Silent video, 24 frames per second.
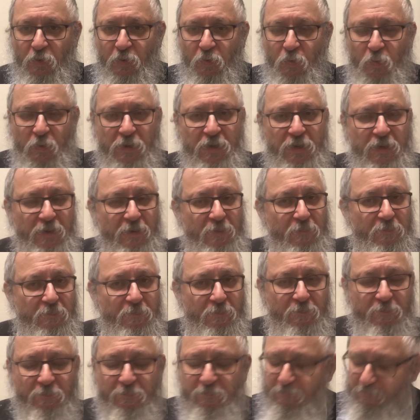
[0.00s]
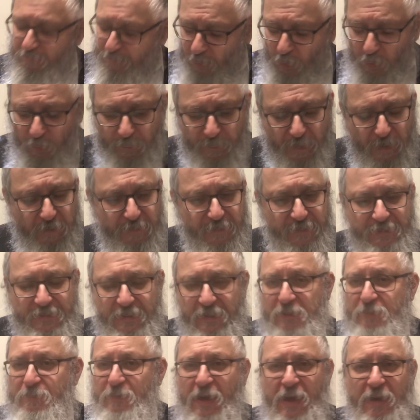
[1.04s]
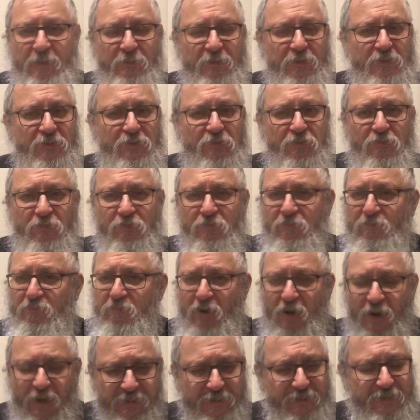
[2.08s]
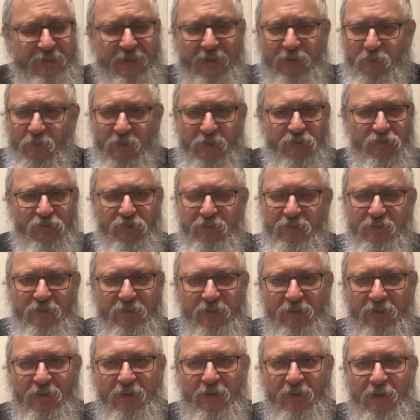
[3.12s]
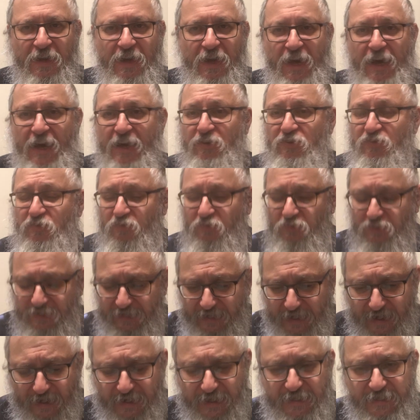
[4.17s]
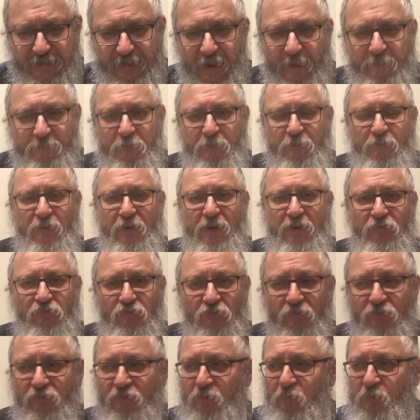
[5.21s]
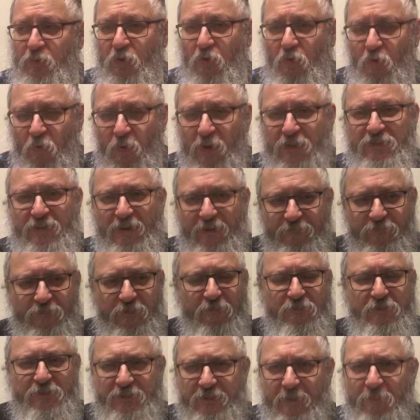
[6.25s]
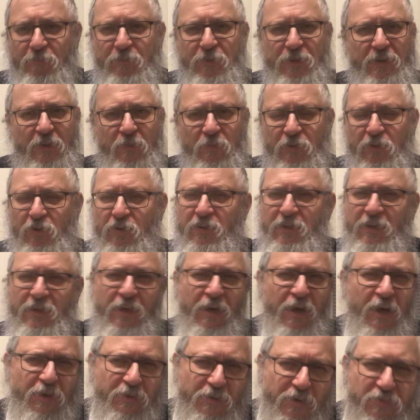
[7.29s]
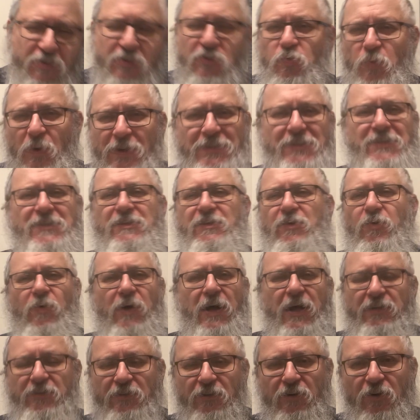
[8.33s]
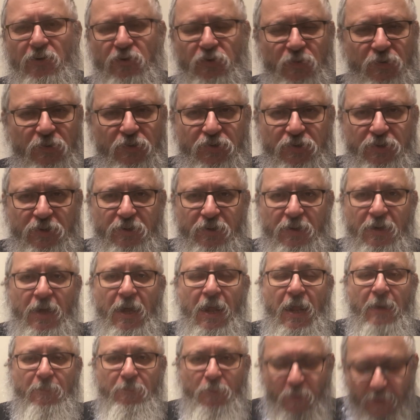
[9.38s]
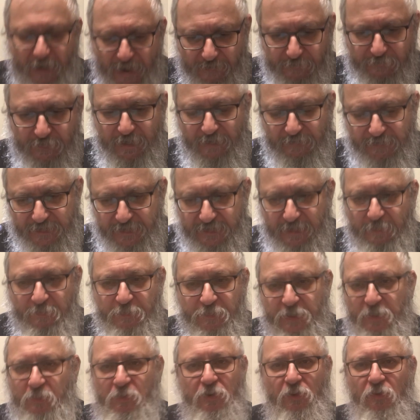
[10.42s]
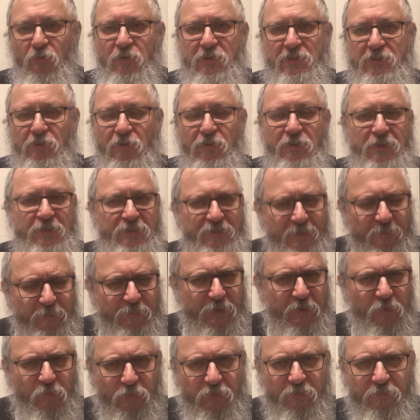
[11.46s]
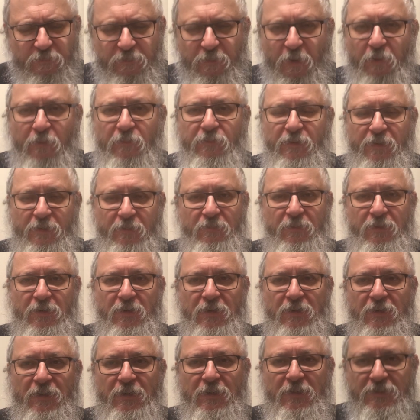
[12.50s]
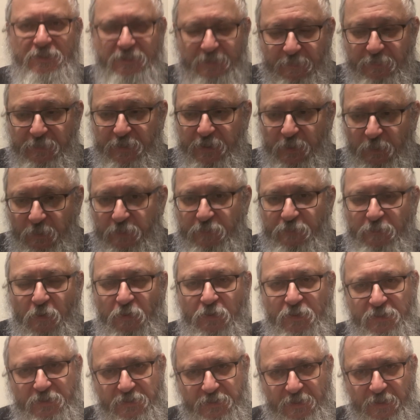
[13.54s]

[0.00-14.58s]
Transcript: We, both parents, need to be able to answer that question and to set an example for our children. We always have to have something that we're learning, not just once in a while to go to a shir, but we have to have something we're always learning, something we're involved in, something that we focused